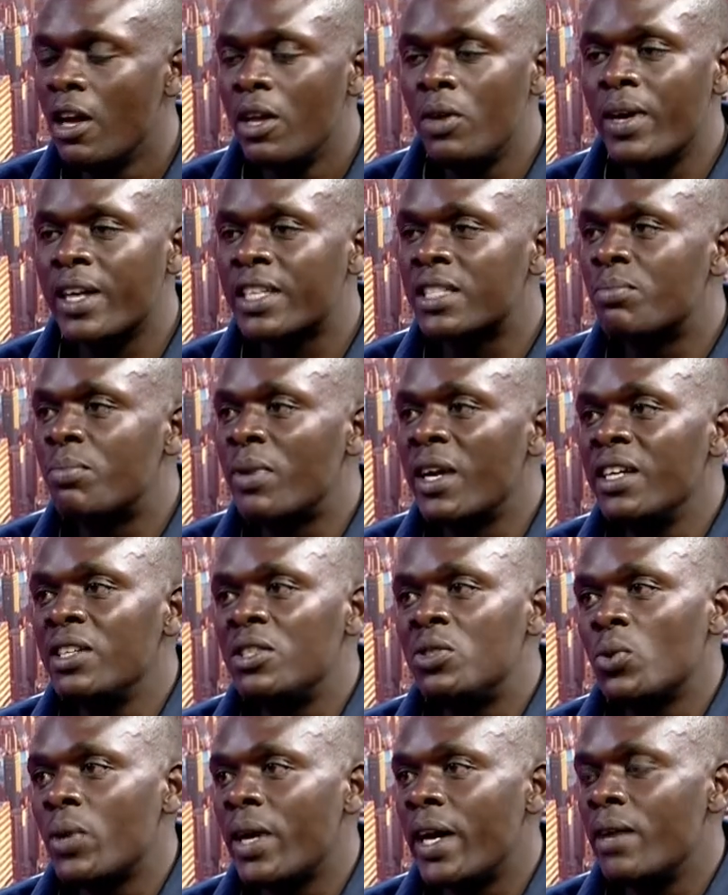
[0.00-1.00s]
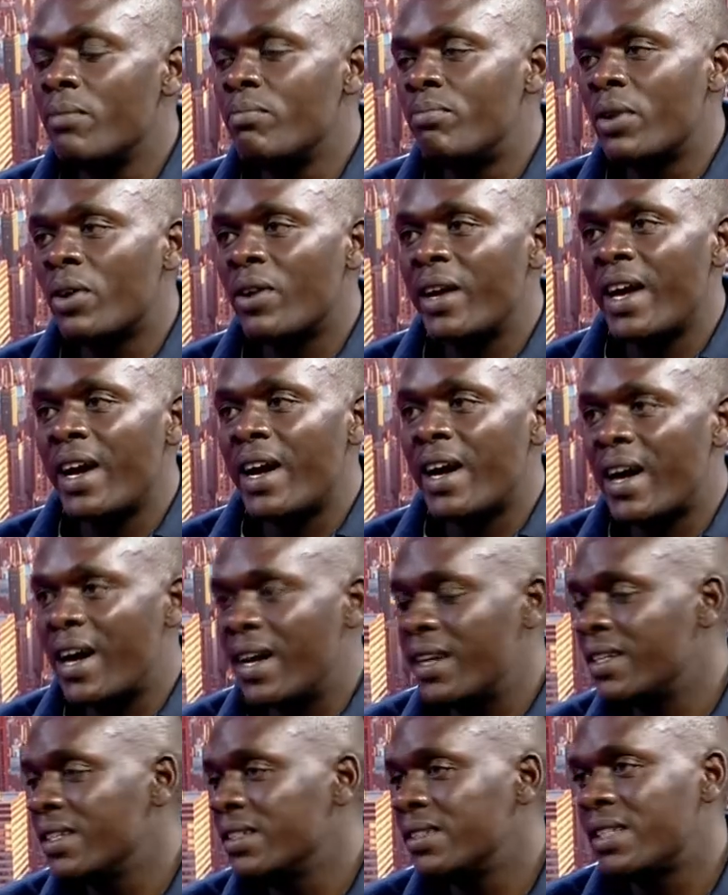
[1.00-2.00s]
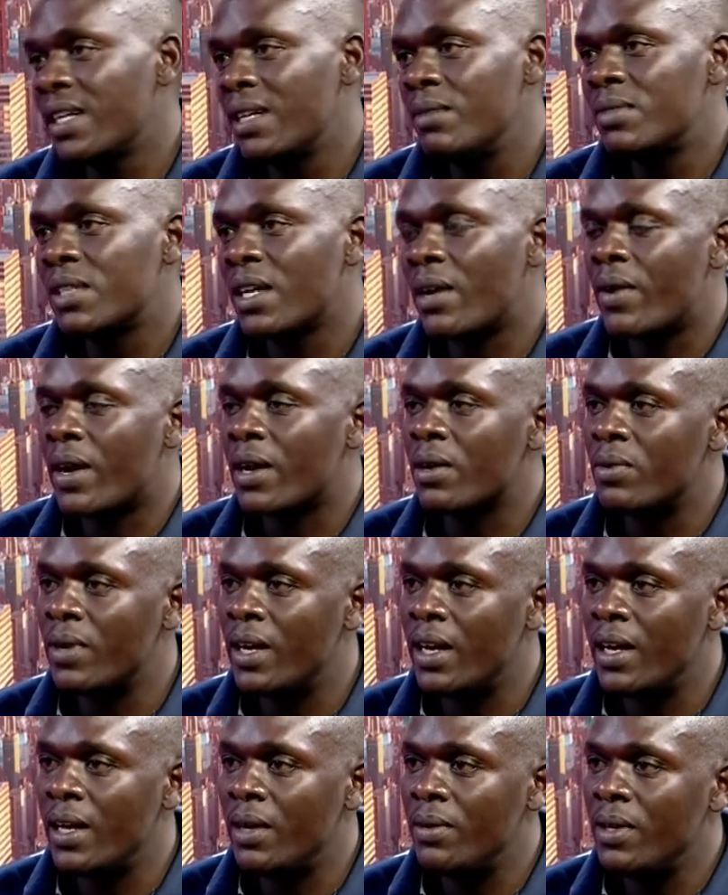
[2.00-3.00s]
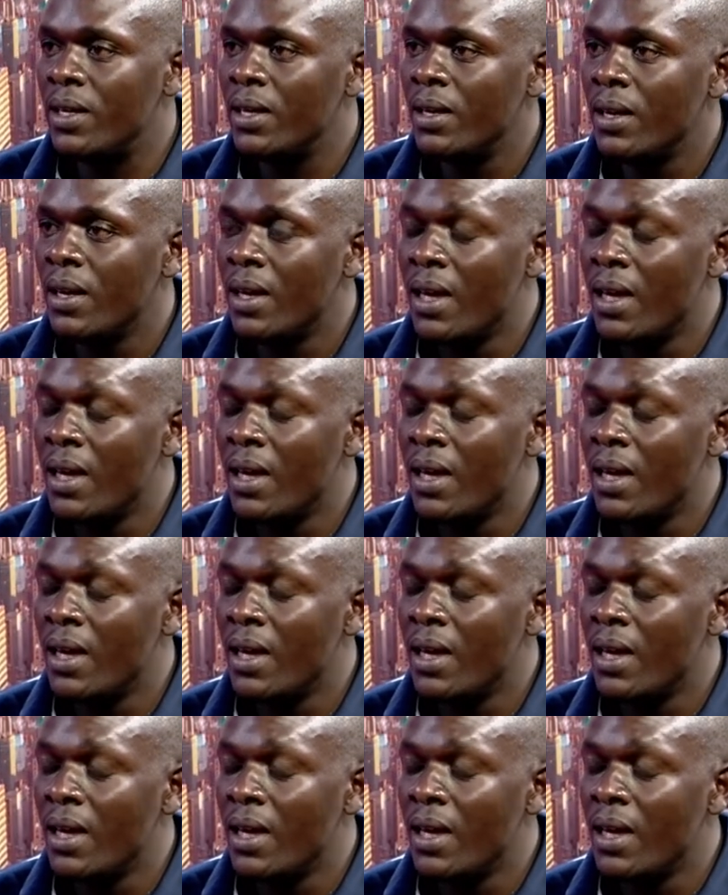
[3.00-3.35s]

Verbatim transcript: You explain to an employer 100 times hawakuelewi.